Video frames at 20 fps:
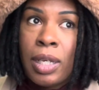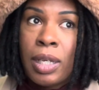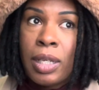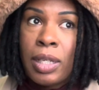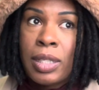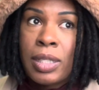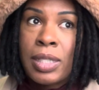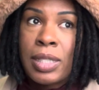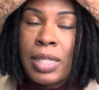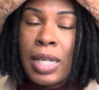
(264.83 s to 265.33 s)

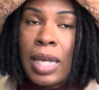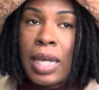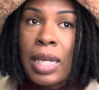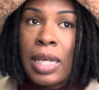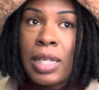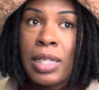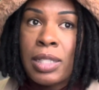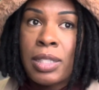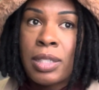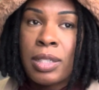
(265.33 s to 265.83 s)

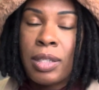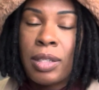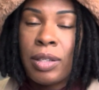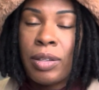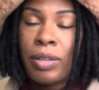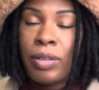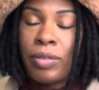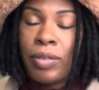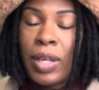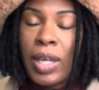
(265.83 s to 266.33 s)
state
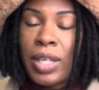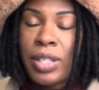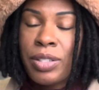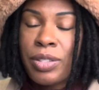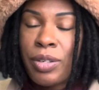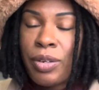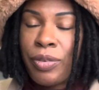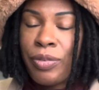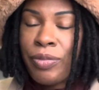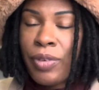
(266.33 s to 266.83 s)
of
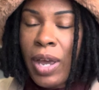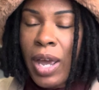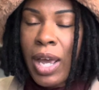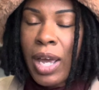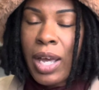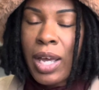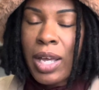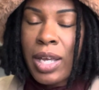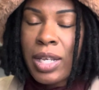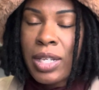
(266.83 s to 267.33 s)
Esther
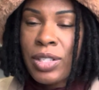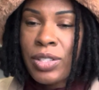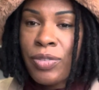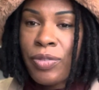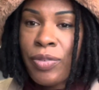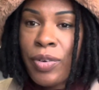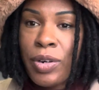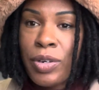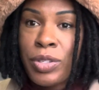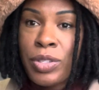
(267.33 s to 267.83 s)
fast,
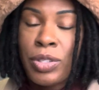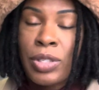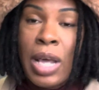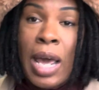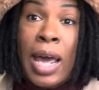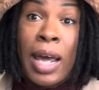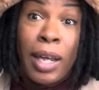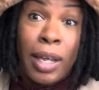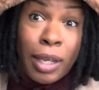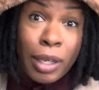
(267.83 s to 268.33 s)
first
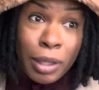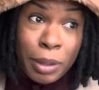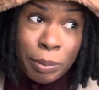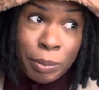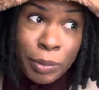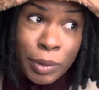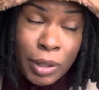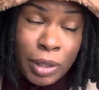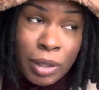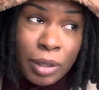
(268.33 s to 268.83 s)
time.